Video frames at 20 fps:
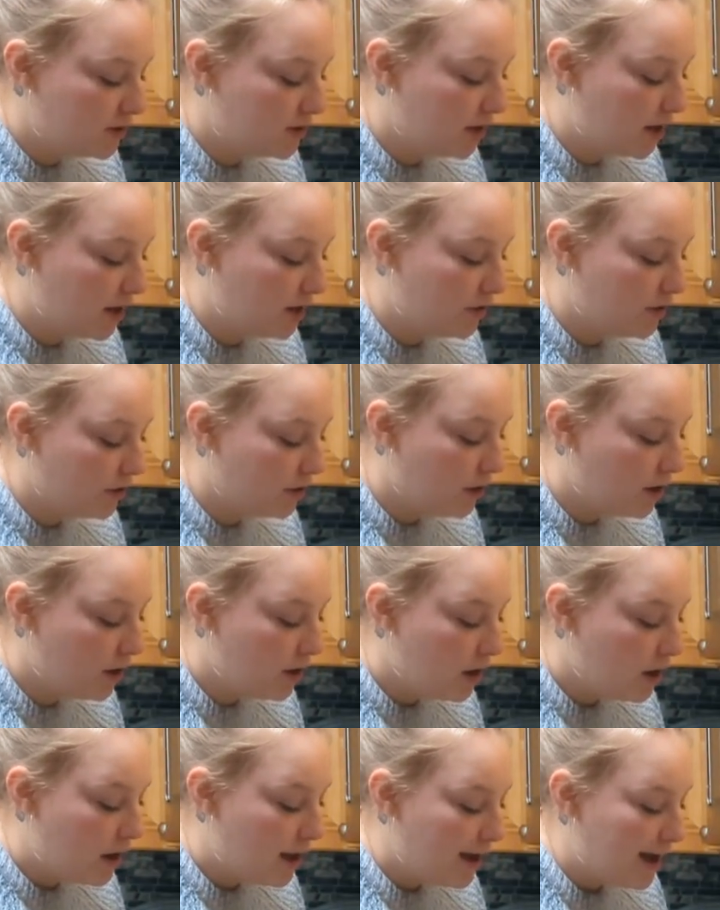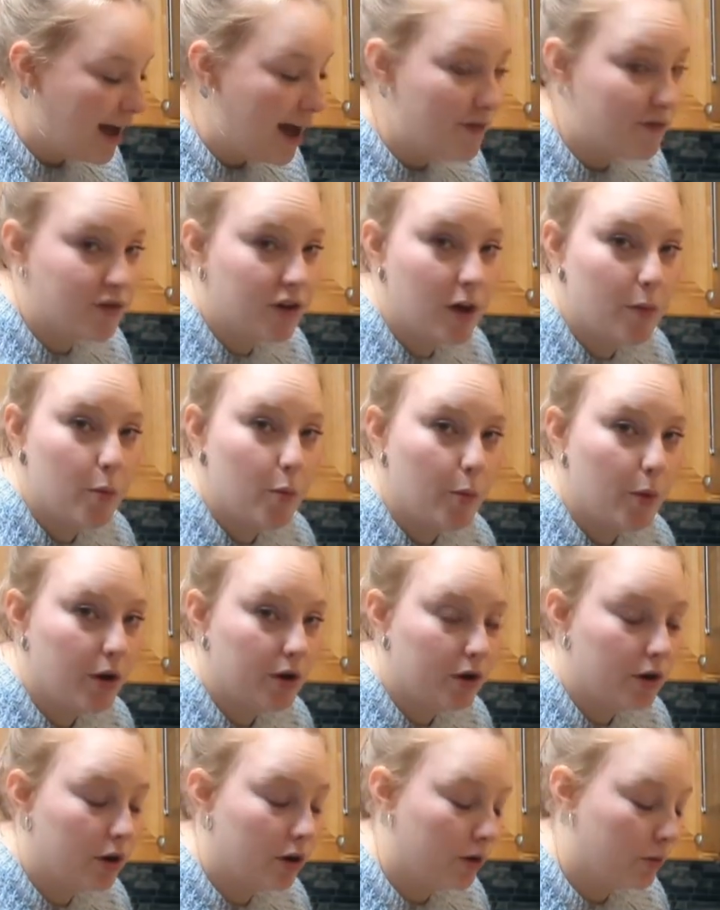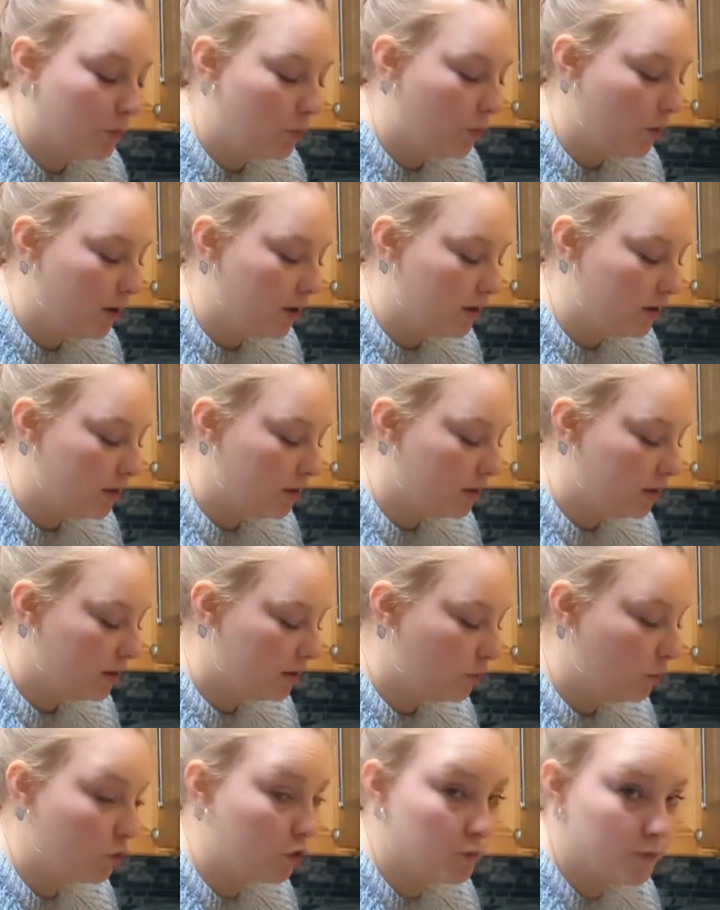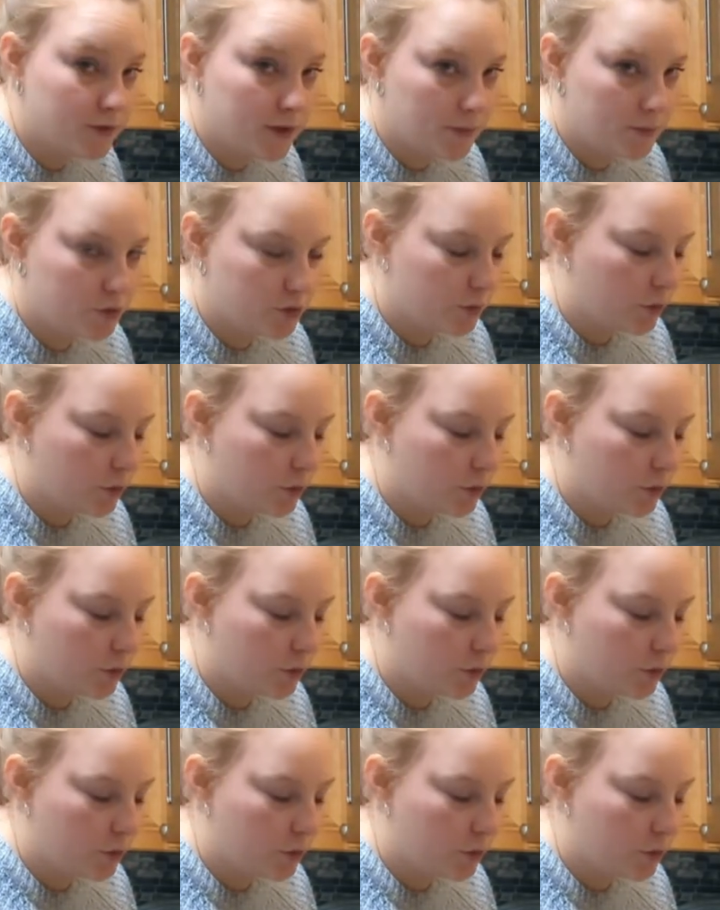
together half a cup of butter with room temperature